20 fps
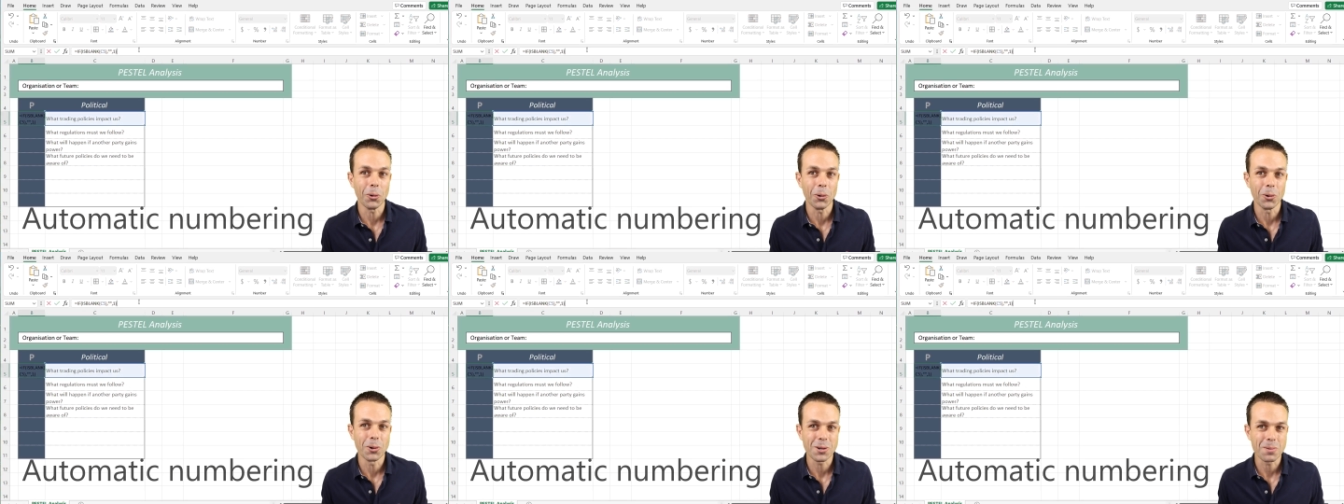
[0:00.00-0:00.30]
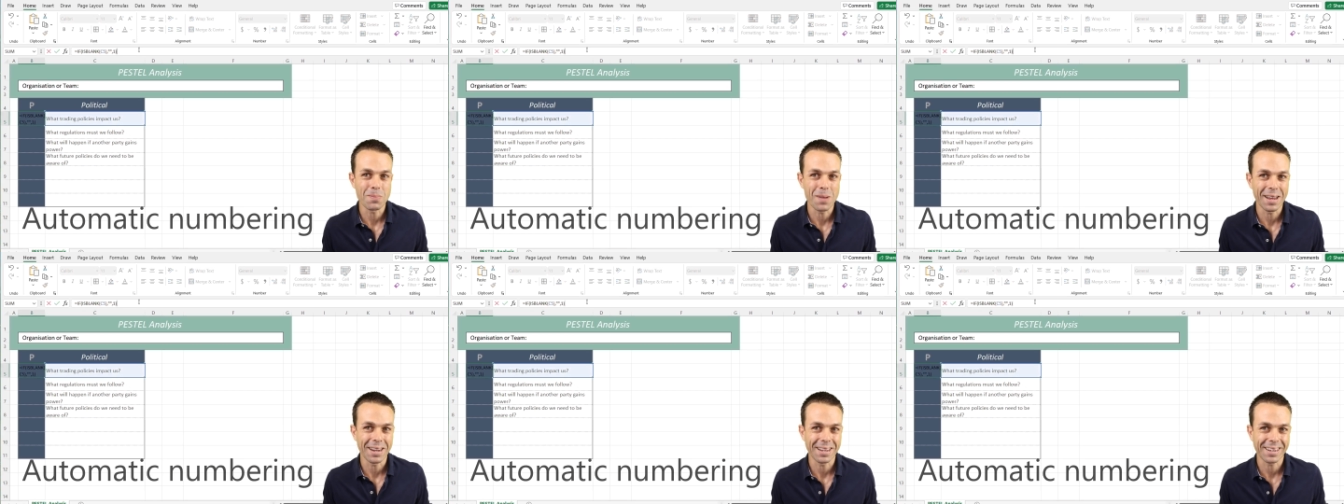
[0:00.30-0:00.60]

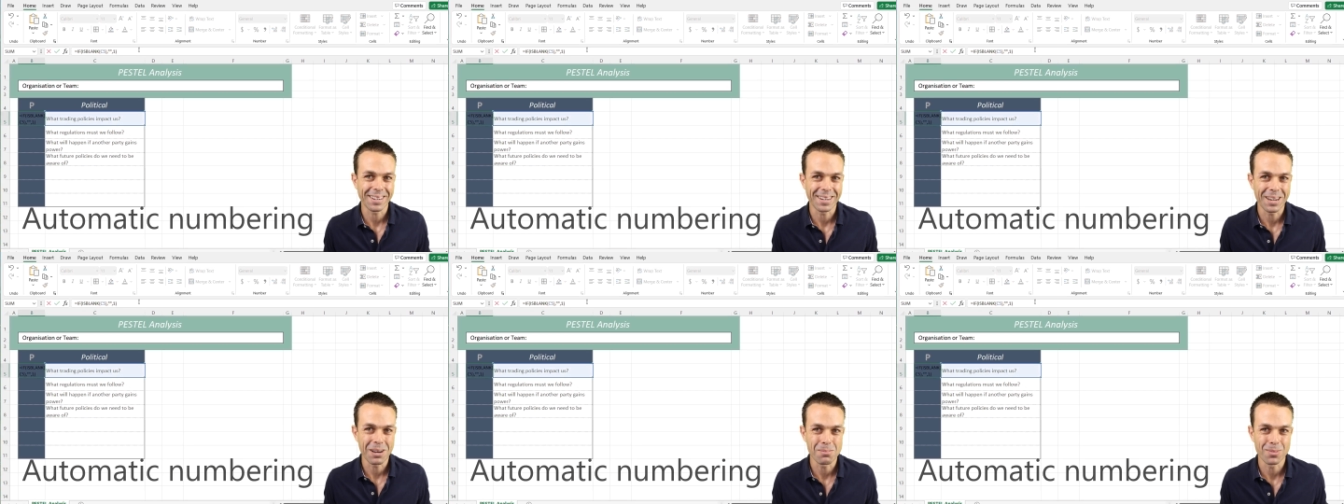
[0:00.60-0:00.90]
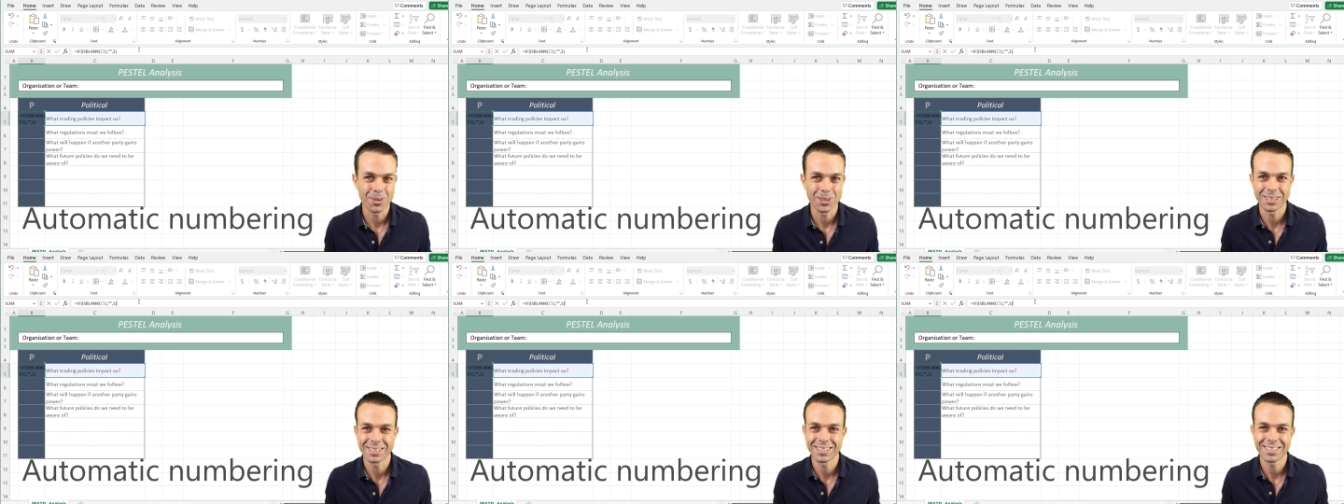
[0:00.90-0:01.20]
automatic
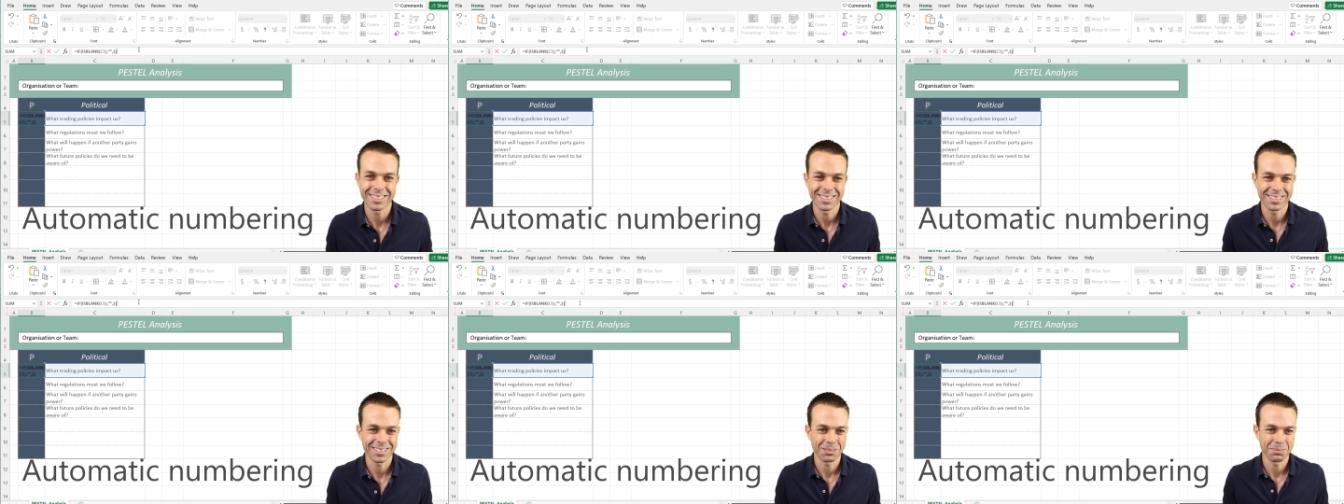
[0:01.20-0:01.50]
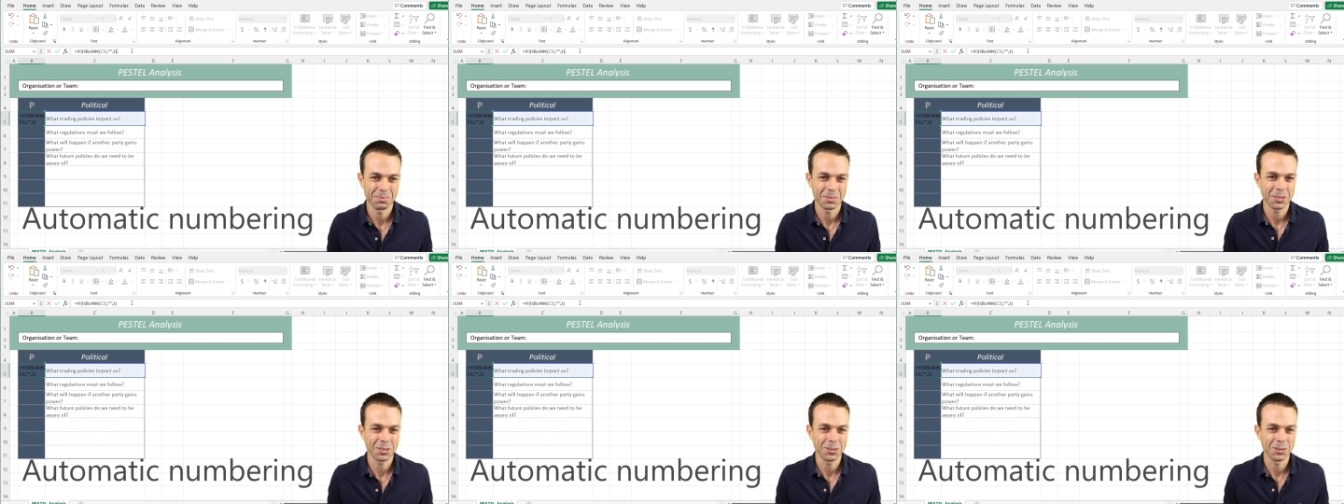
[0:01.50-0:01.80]
numbering
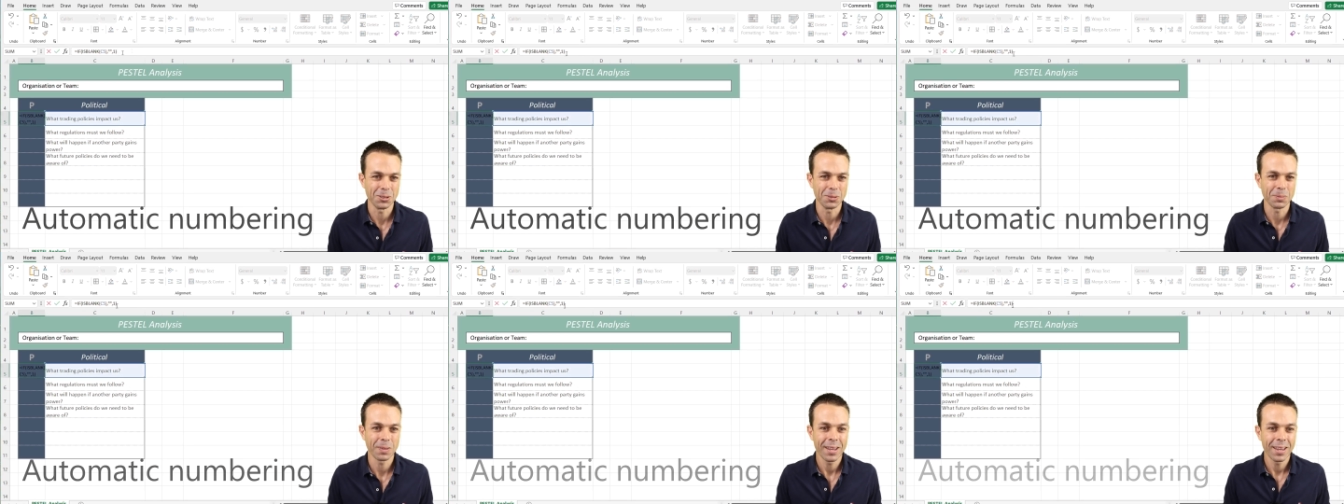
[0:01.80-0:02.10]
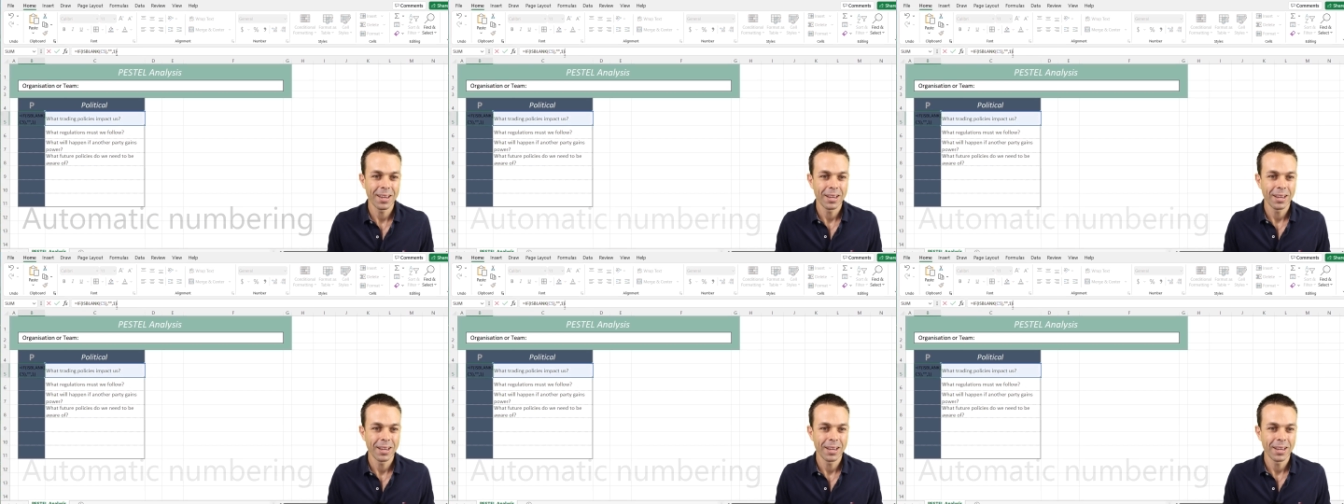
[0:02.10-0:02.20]
system too.